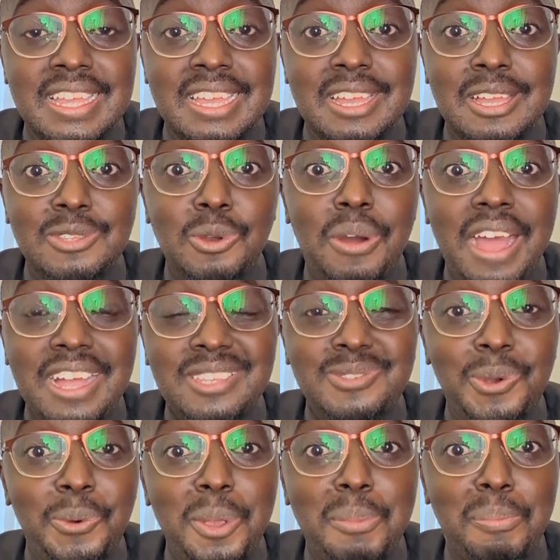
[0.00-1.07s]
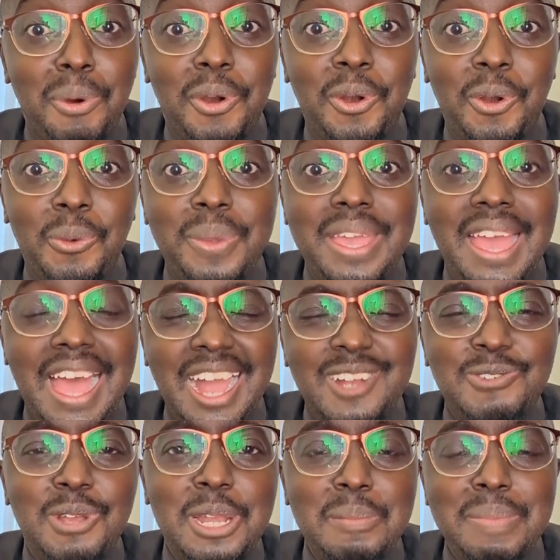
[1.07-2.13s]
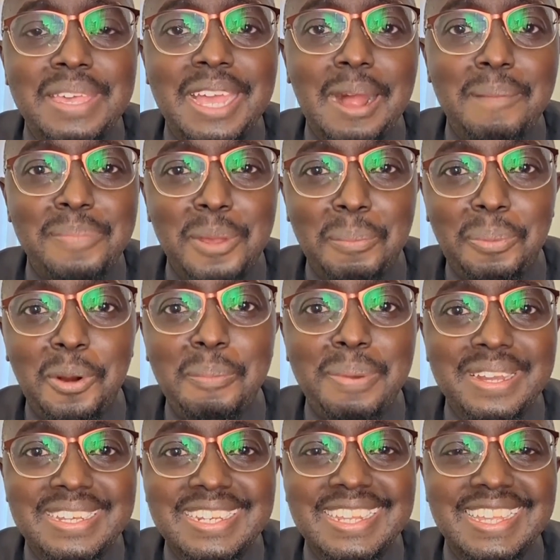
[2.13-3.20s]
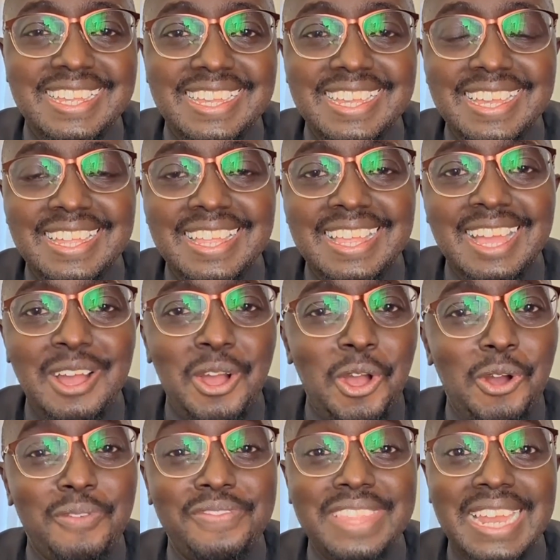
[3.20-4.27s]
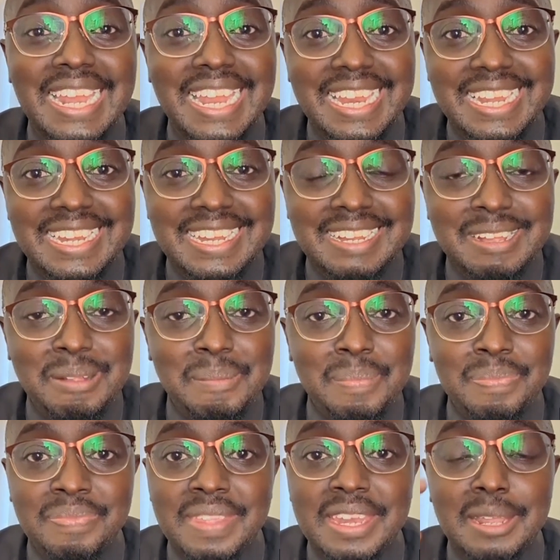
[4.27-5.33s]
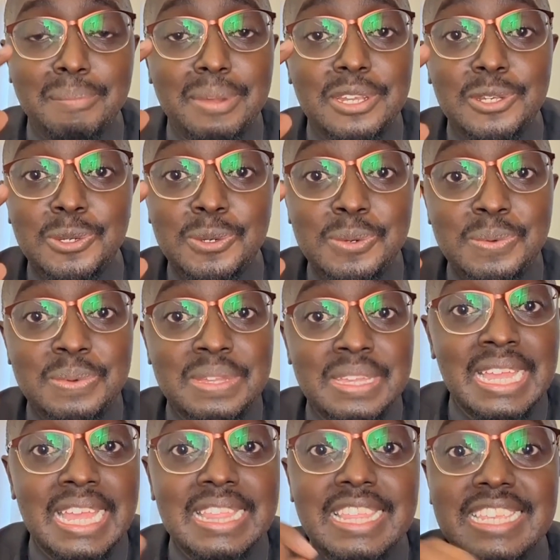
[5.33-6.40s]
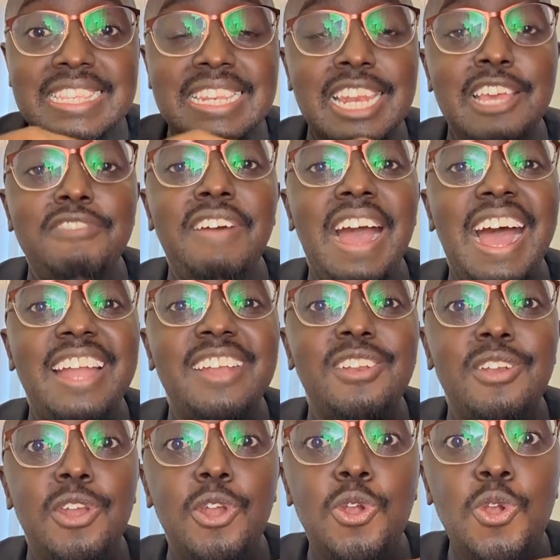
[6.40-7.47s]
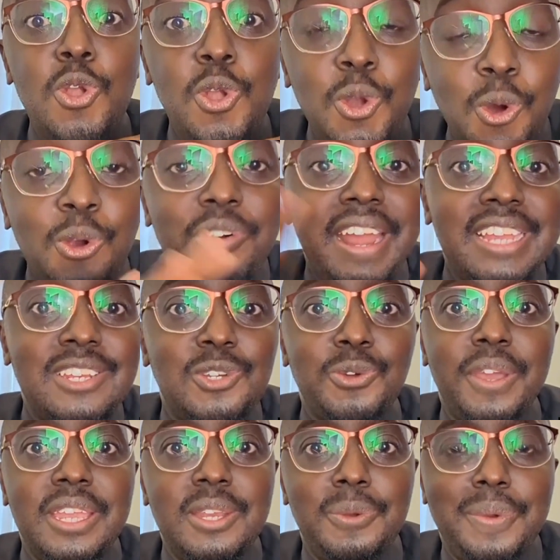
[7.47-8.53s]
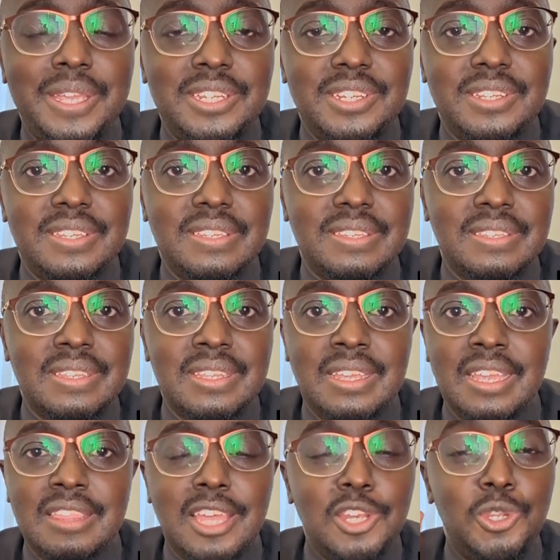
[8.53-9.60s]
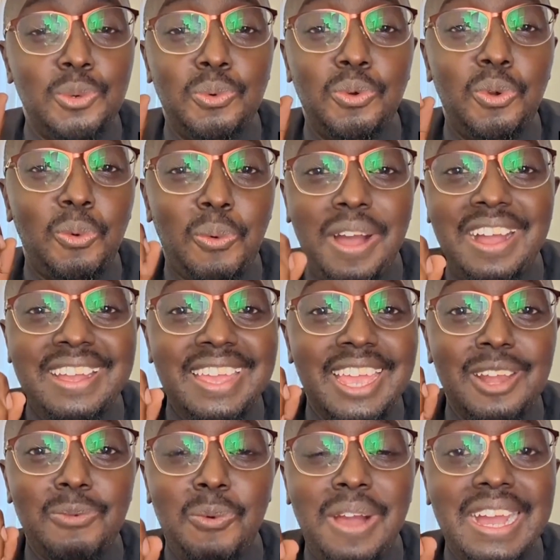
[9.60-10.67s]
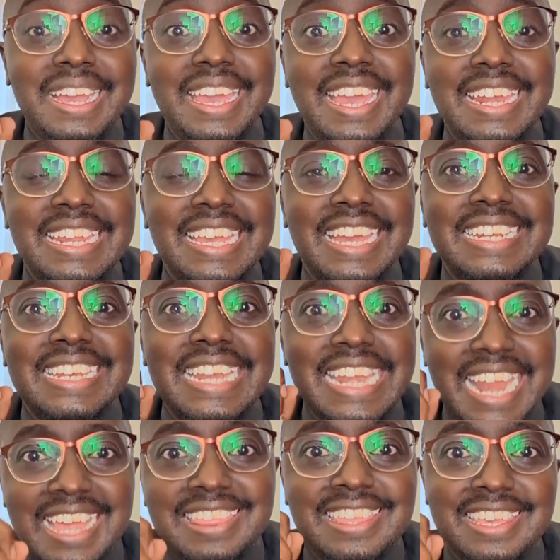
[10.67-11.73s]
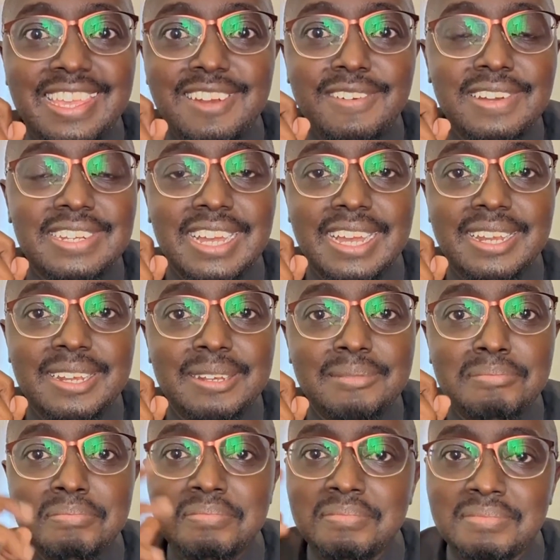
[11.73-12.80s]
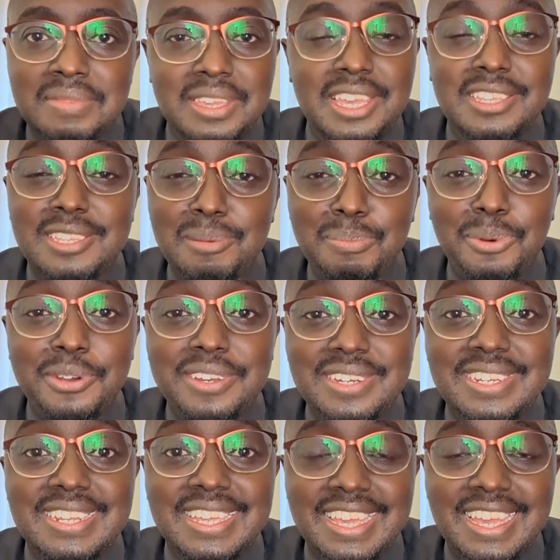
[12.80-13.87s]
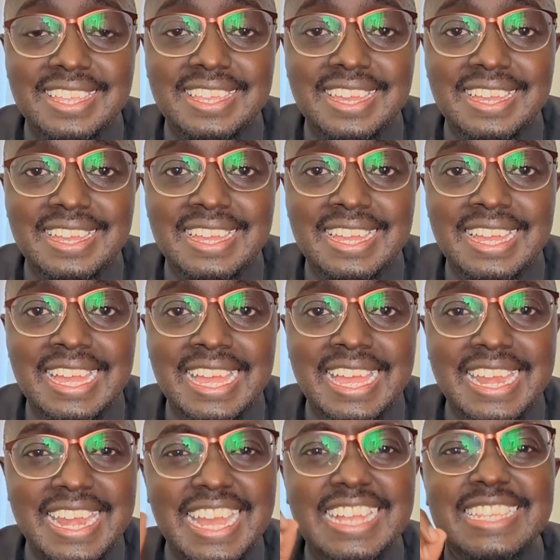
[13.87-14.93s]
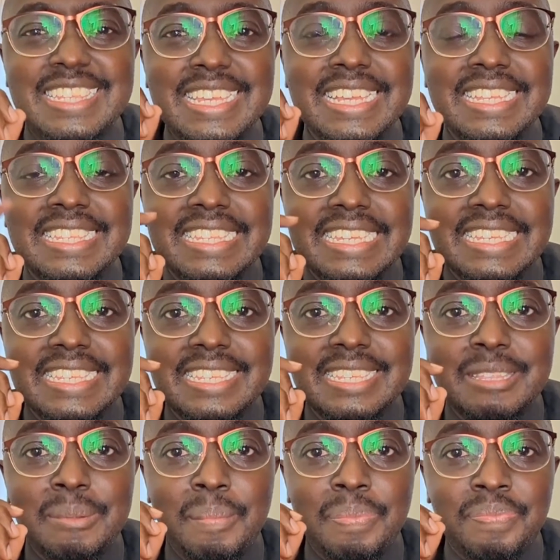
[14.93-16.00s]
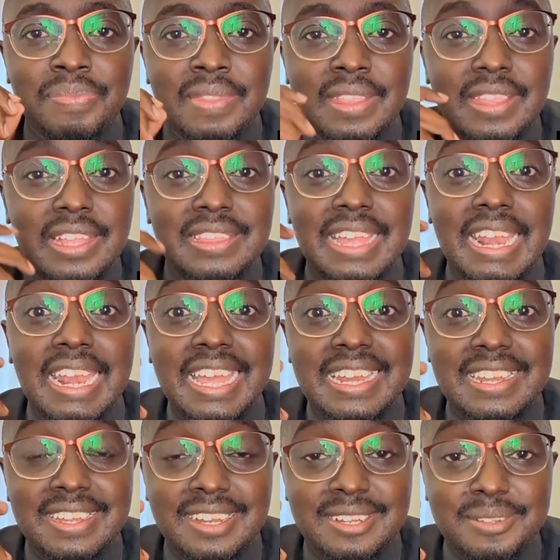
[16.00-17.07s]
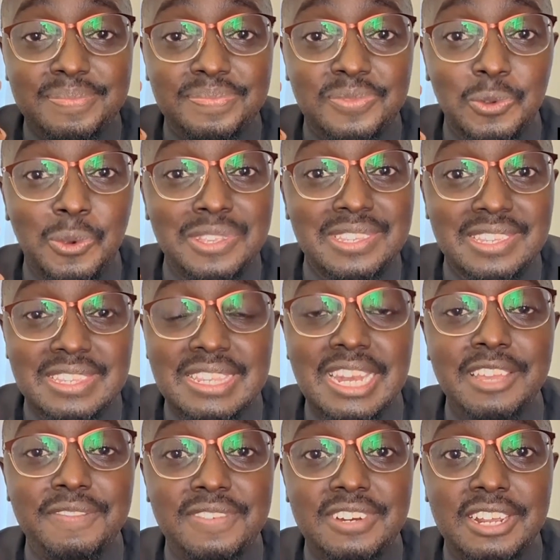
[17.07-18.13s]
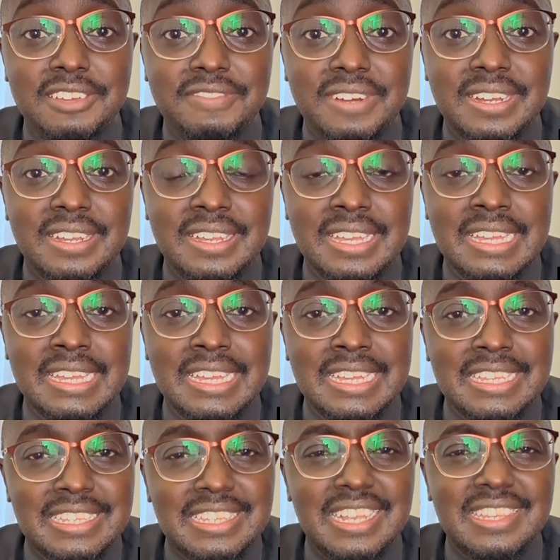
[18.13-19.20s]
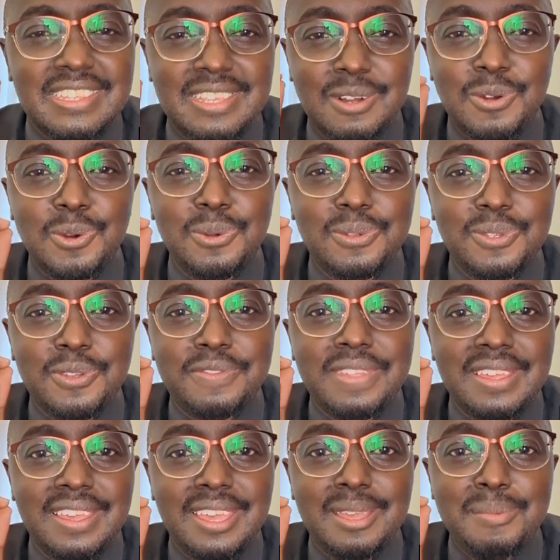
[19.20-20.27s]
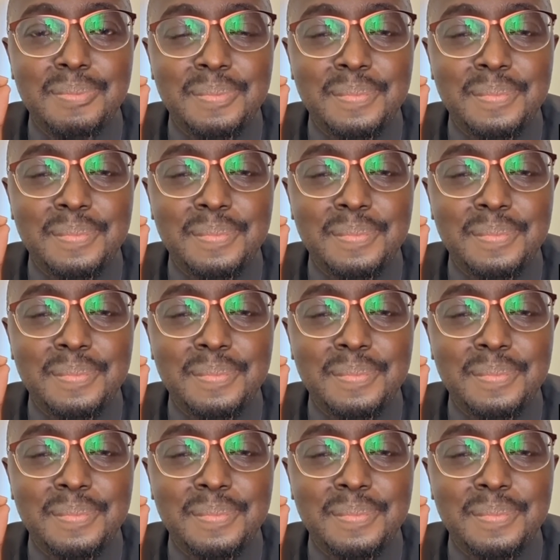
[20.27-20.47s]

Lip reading: So us who we borrow, we actually become the property of the lender. Number two, the slave had no right to any wages. That you will work and get nothing in return. Case in point, Kenya. Next thing is this, that the lender, who is a slave driver, sets the rules of the game,